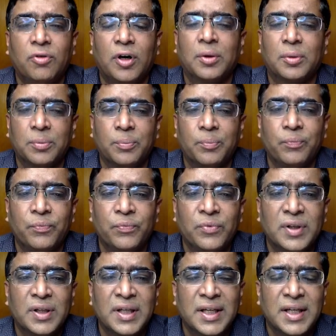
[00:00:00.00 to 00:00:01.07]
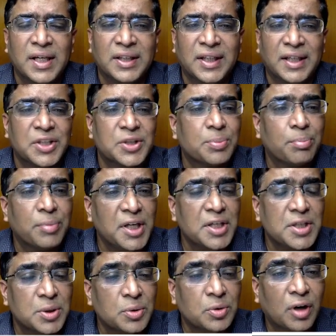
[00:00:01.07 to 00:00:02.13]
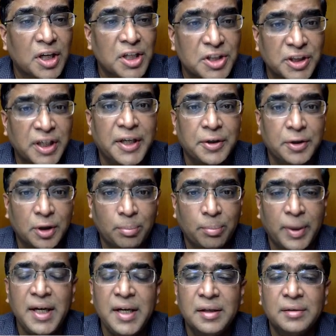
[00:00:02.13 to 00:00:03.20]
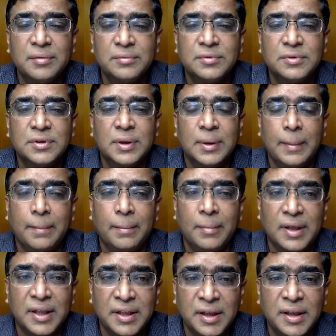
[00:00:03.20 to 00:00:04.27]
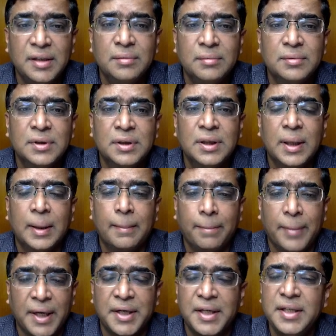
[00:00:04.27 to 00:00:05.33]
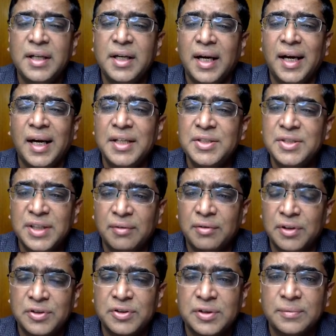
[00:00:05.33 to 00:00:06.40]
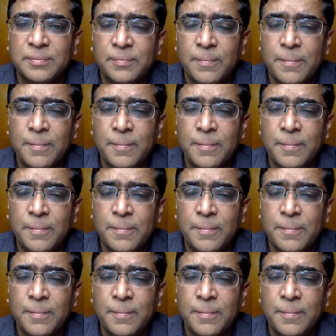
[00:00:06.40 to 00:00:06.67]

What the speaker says: follow, that is, please do not share your bed, linen, bedding, and towels.